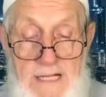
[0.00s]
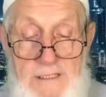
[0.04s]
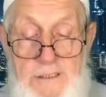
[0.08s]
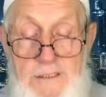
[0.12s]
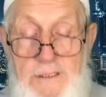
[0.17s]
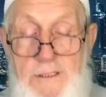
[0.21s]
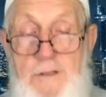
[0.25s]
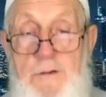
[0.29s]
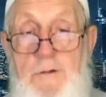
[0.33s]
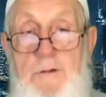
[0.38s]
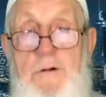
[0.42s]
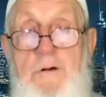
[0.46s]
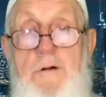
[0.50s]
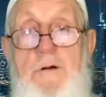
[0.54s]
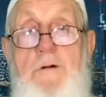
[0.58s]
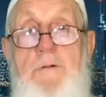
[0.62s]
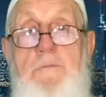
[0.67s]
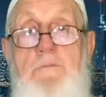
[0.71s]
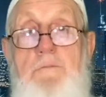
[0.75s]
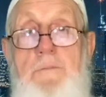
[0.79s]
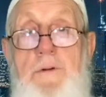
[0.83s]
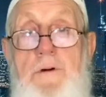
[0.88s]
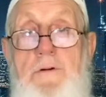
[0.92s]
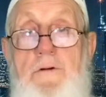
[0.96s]
ask you
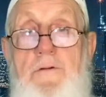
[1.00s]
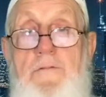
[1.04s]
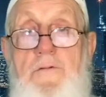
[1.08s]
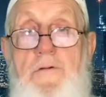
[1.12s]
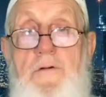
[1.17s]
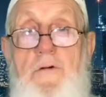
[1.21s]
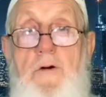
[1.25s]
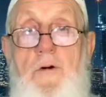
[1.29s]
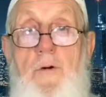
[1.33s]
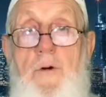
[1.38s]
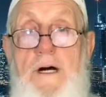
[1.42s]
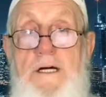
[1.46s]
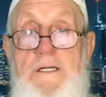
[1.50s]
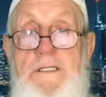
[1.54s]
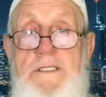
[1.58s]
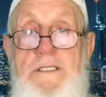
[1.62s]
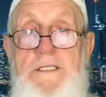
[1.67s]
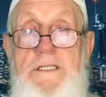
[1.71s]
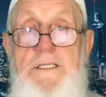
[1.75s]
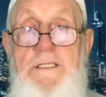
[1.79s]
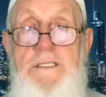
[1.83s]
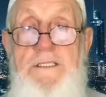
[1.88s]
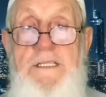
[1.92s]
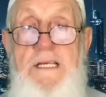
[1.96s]
beautiful
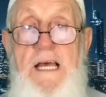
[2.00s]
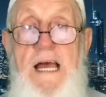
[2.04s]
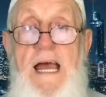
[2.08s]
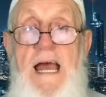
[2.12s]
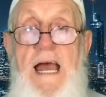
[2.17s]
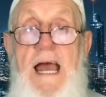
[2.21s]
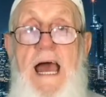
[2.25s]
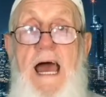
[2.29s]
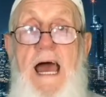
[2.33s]
questions